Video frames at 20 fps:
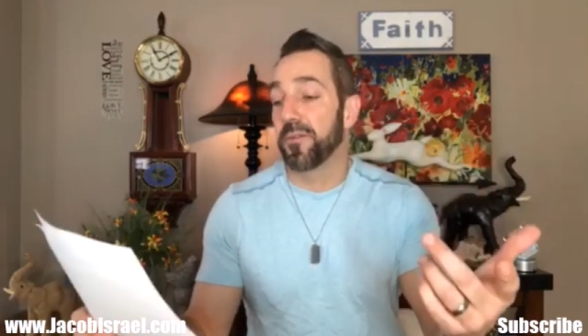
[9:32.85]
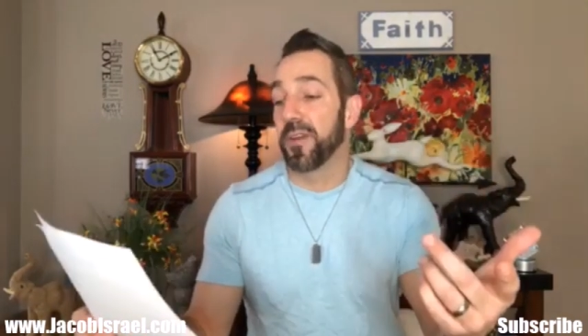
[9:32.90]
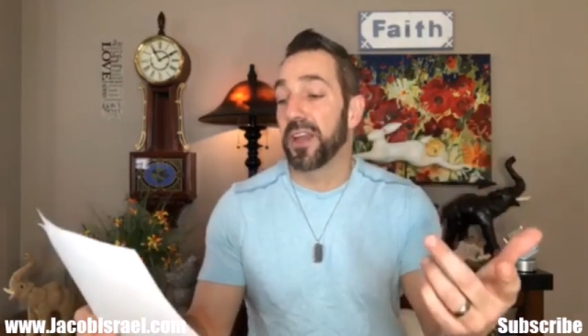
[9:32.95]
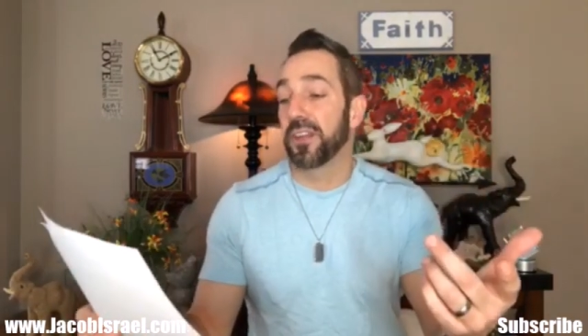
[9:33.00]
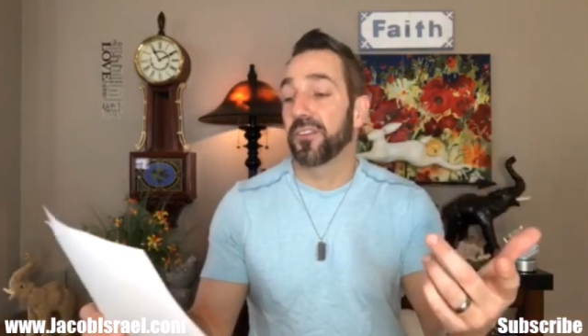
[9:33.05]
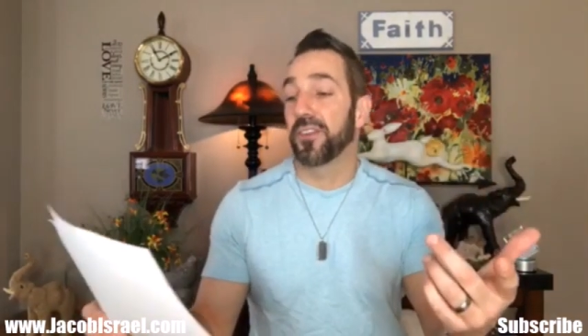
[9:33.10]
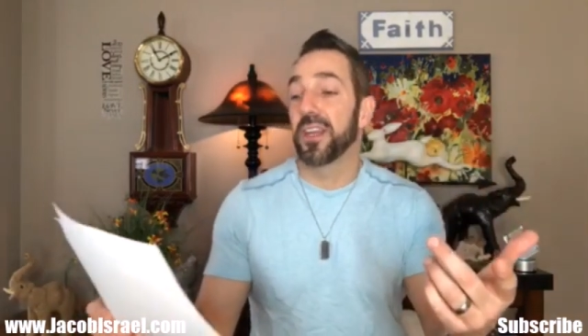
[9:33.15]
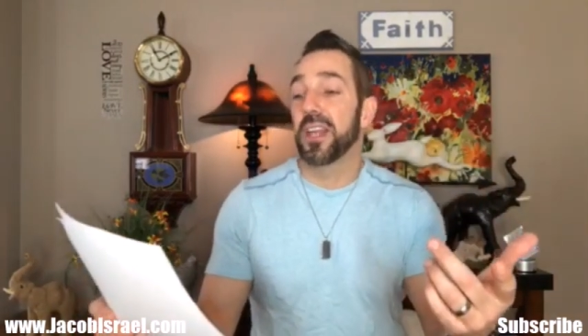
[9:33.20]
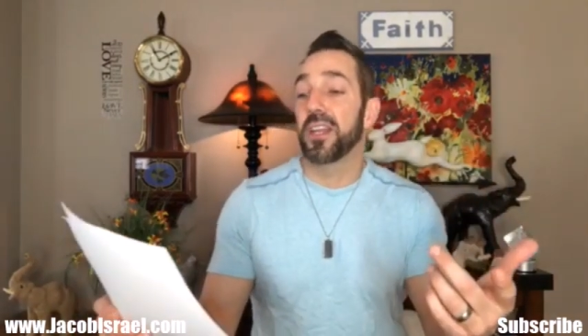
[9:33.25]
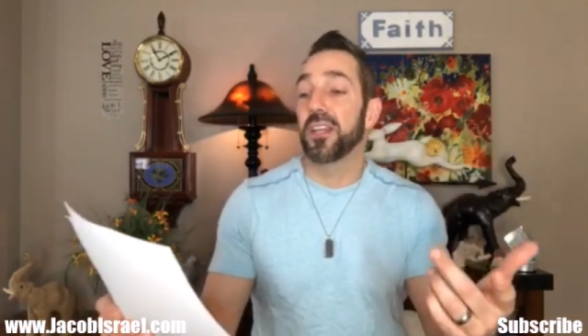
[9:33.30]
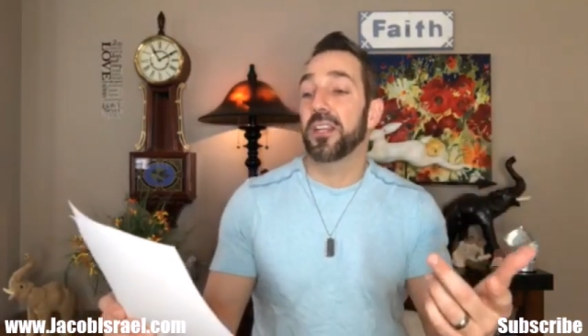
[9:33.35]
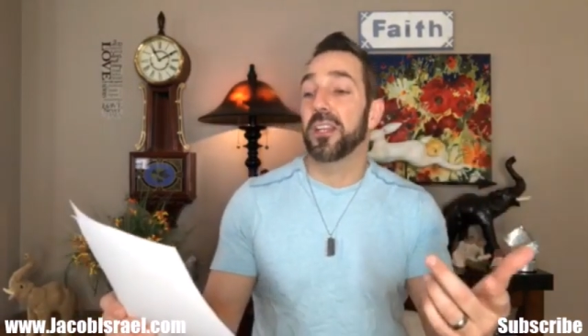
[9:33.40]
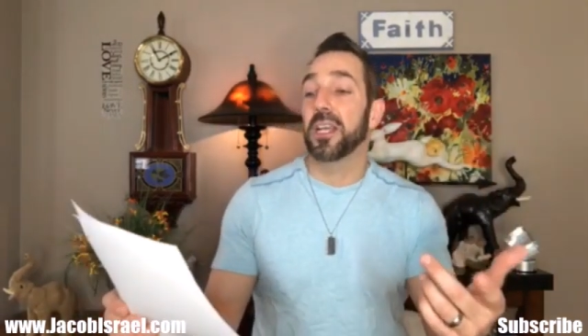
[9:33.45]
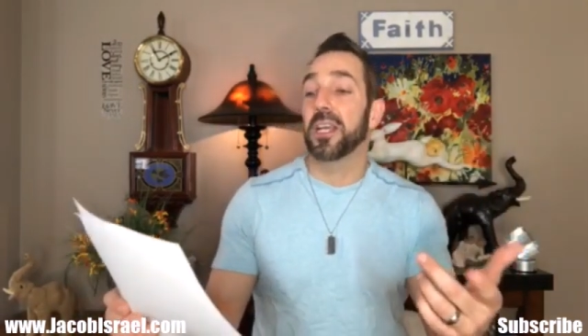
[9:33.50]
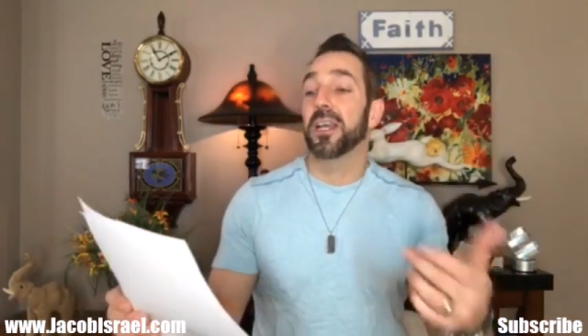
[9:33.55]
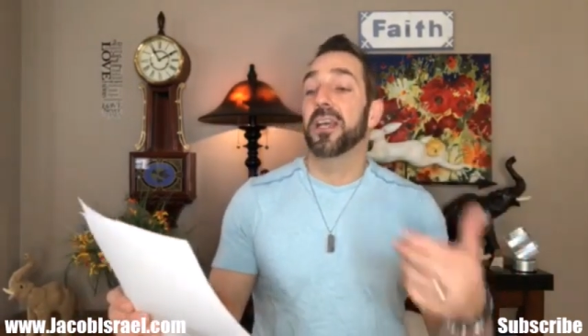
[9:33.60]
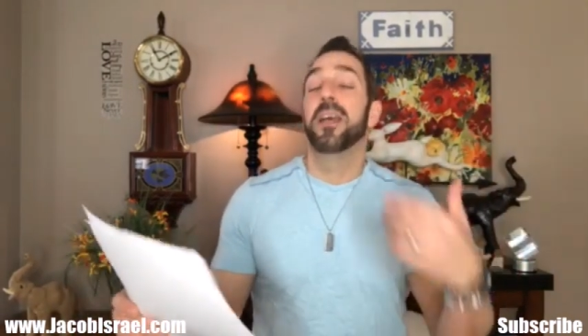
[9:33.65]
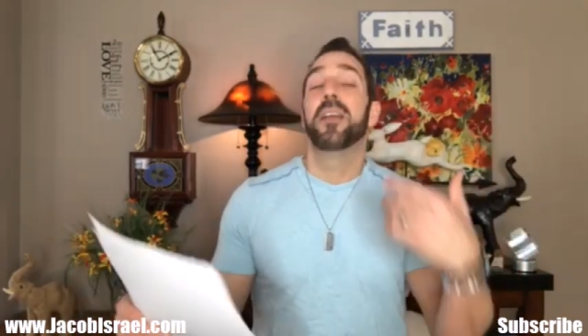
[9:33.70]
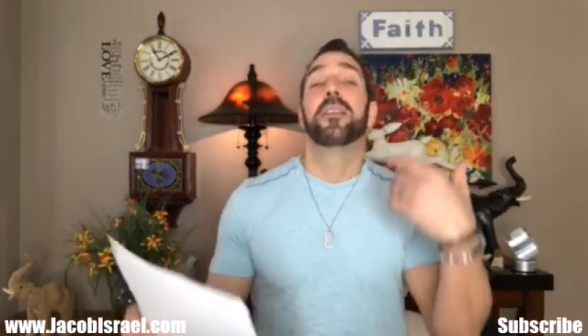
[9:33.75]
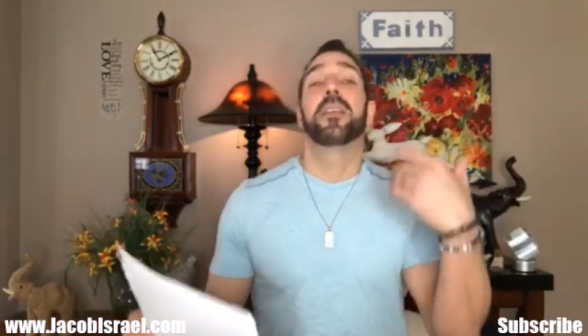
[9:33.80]
Defense in
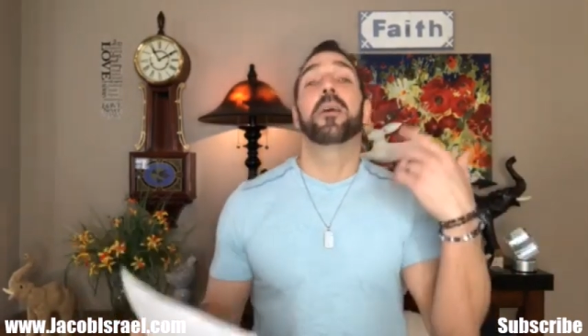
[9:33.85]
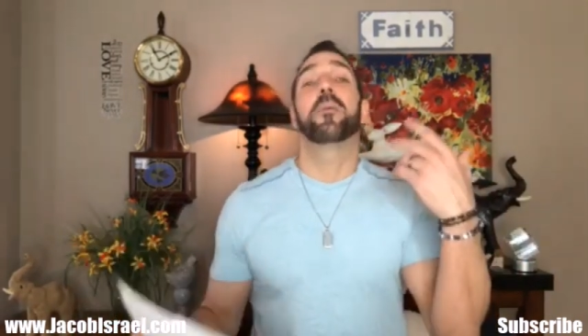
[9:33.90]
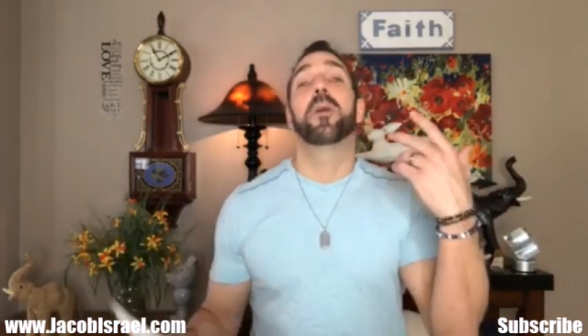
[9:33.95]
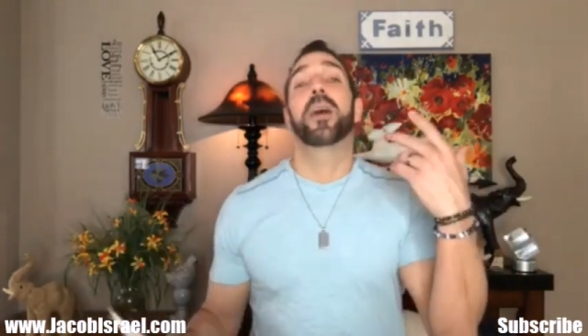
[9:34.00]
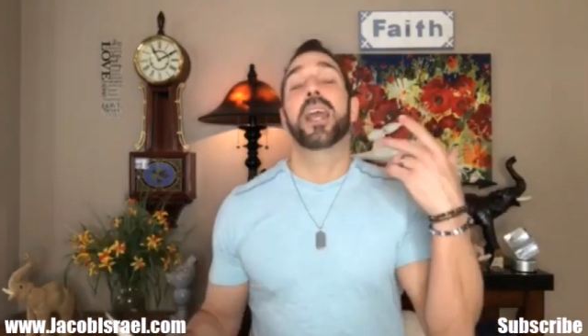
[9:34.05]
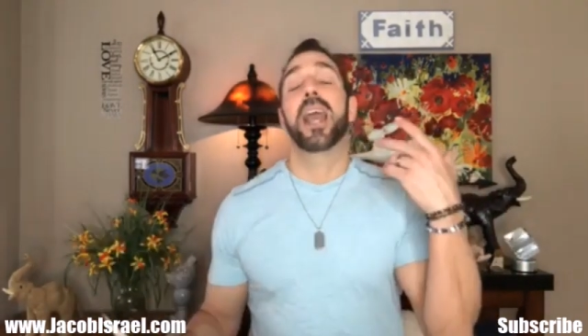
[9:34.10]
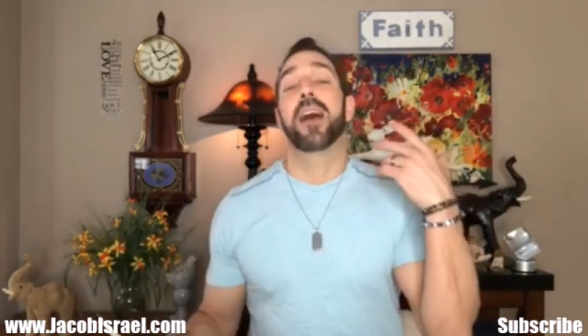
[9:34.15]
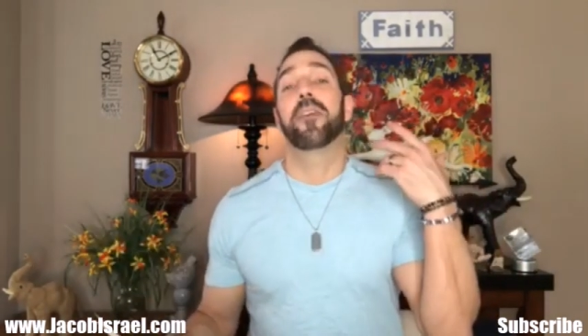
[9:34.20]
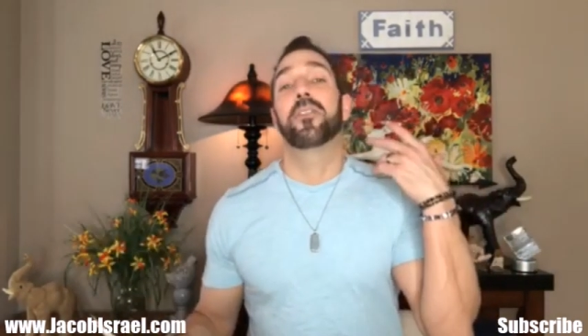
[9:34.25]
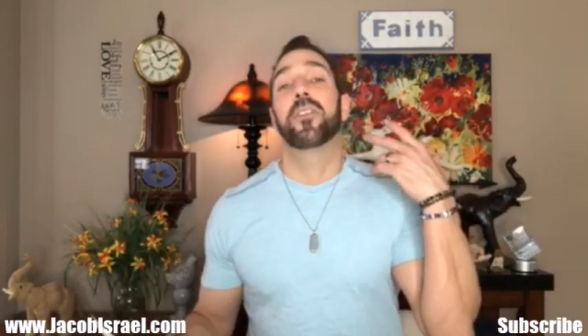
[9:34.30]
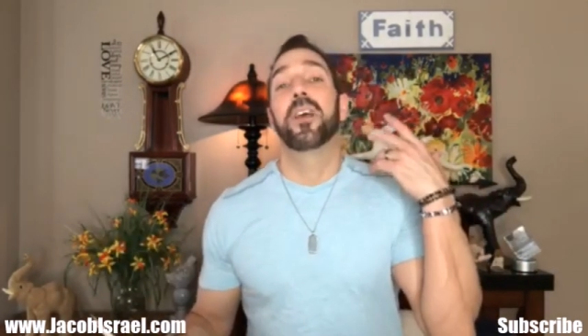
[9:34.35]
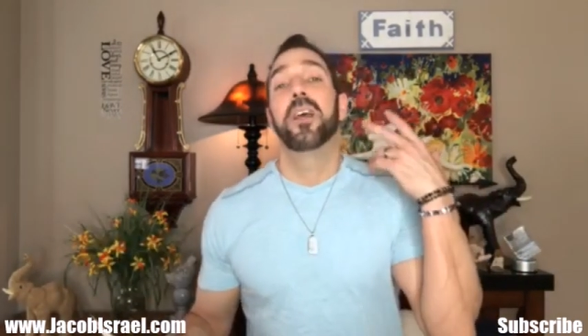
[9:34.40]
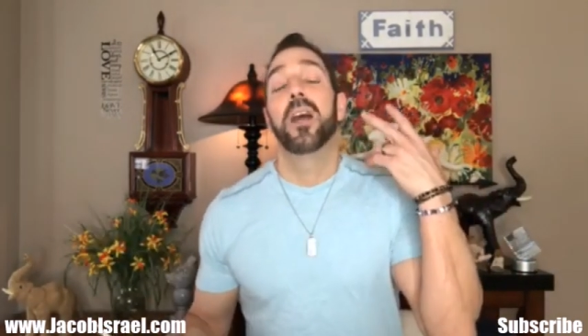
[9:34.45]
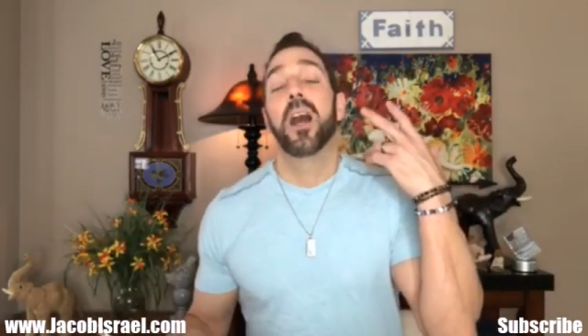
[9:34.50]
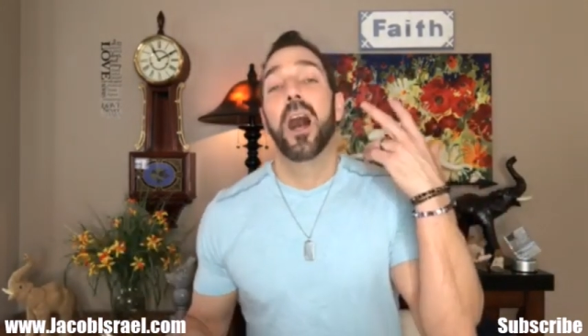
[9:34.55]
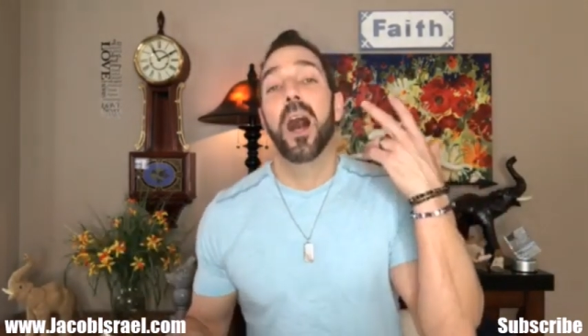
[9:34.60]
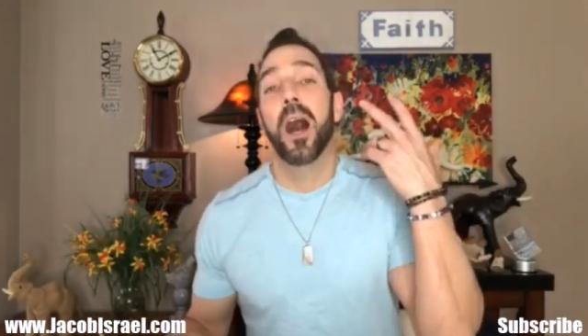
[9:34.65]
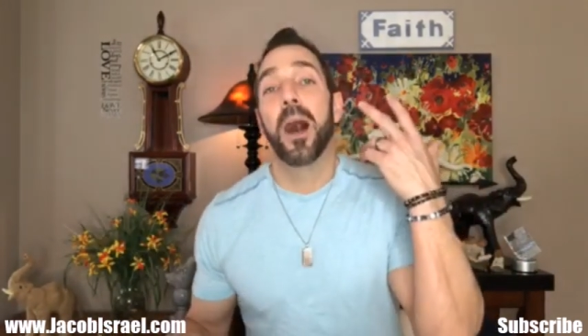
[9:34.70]
India, that we have